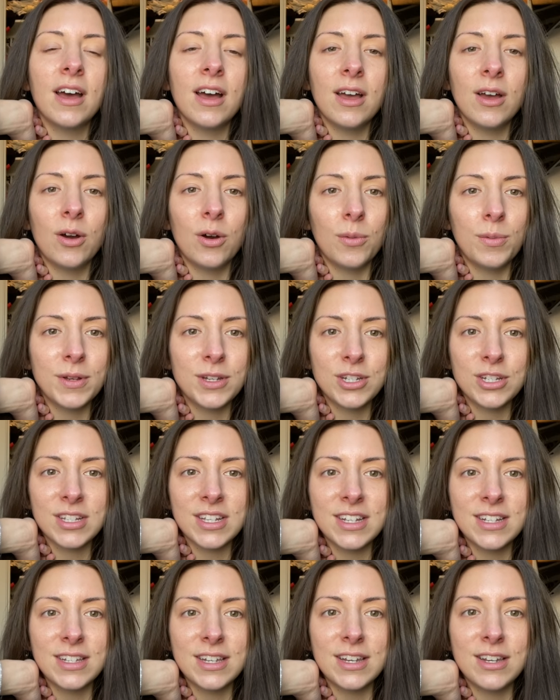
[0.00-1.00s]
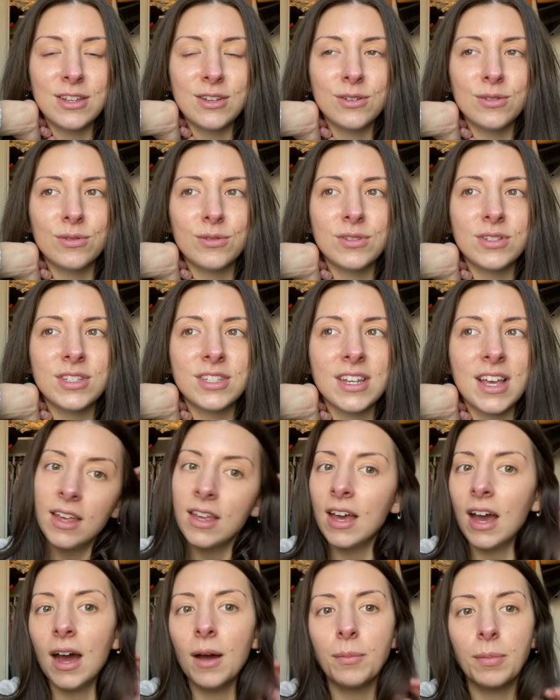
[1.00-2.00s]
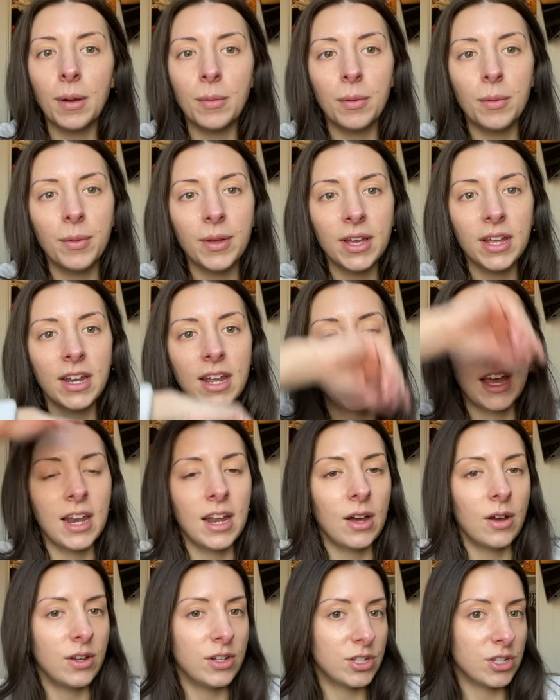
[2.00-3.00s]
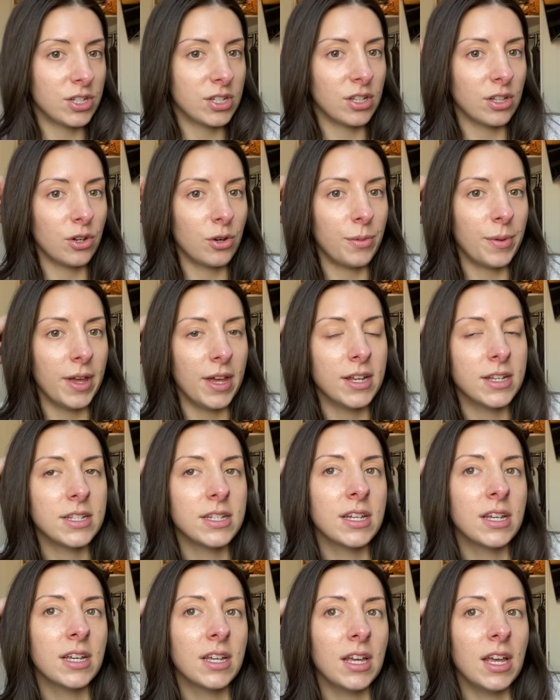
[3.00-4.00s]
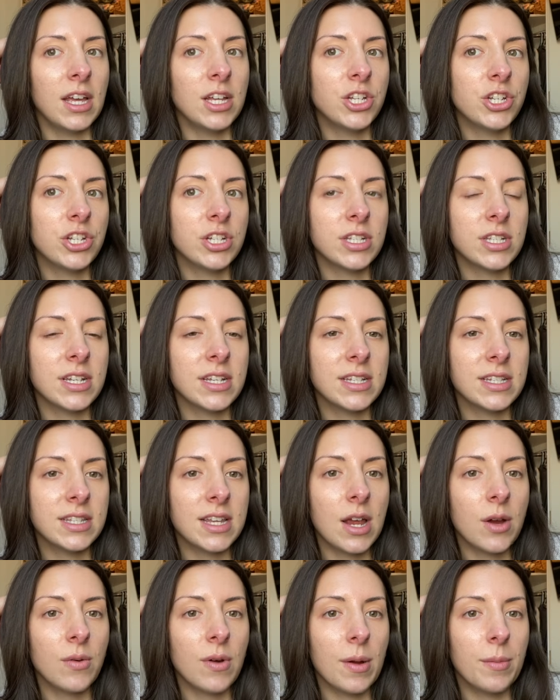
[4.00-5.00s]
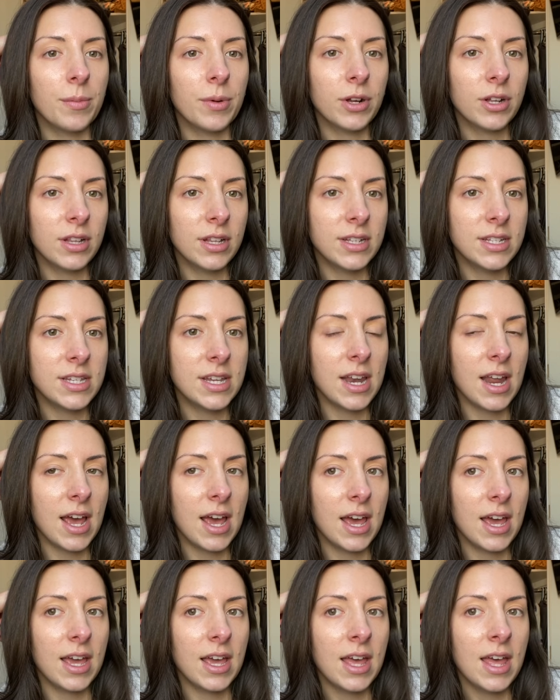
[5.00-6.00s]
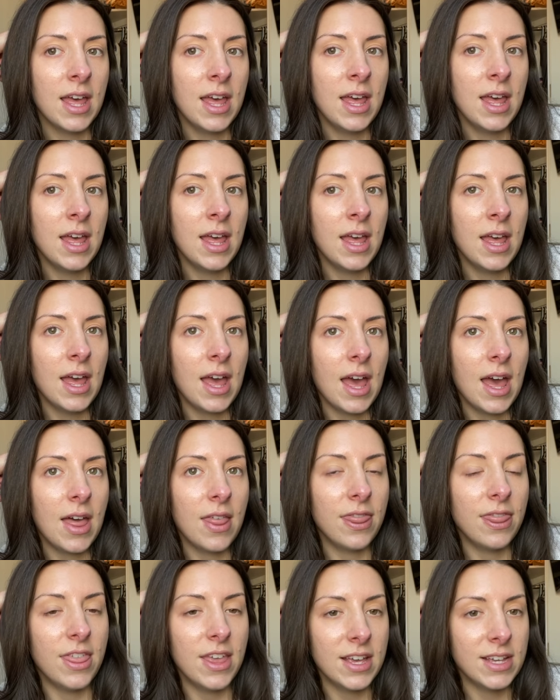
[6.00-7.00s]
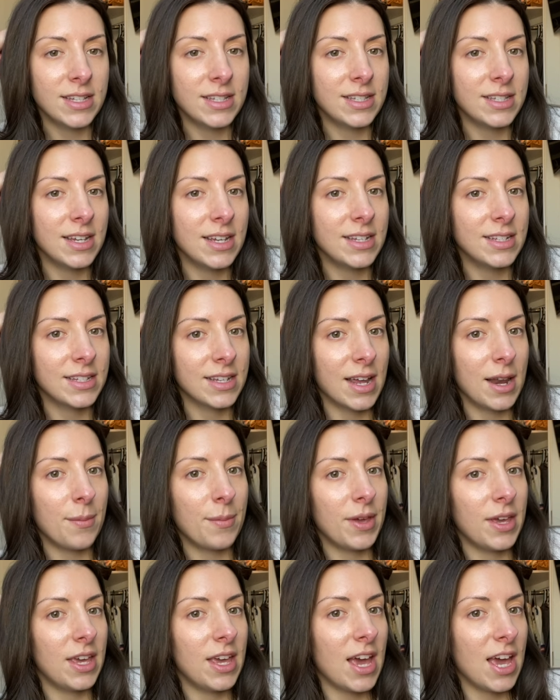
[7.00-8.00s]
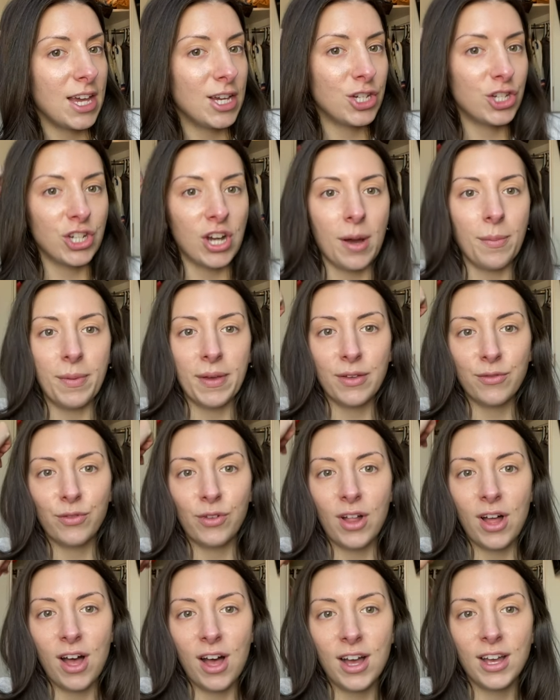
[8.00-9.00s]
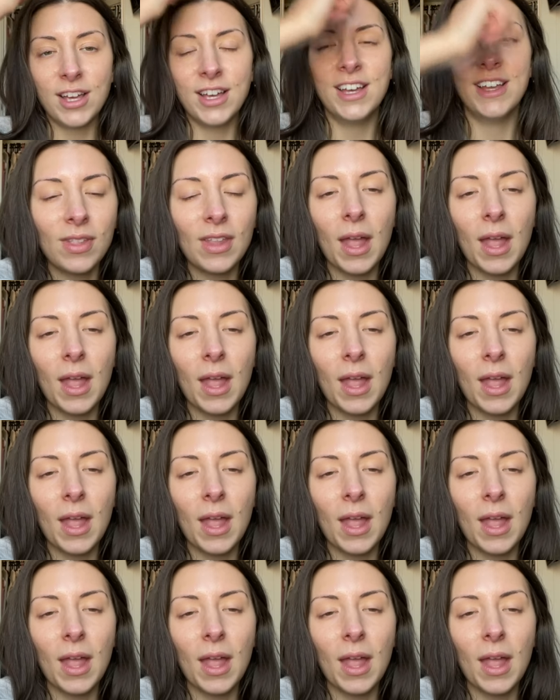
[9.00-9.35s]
I hope it just continues. Yeah, probably gonna head out in just a little bit and just stay around Brooklyn today. This is gonna be a shopping vlog.